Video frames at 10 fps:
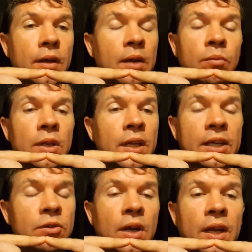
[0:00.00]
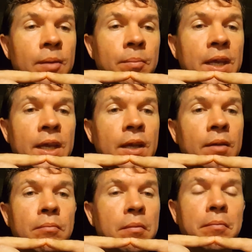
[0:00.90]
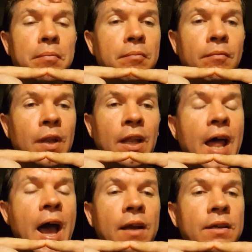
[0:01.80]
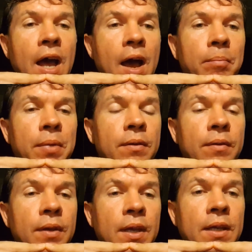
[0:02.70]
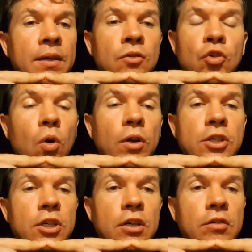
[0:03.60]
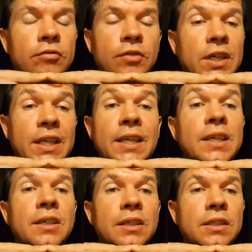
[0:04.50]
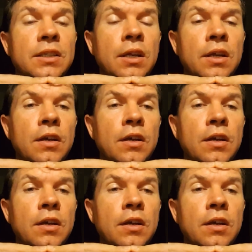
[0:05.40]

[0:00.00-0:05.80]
and will literally be locked up in torture for years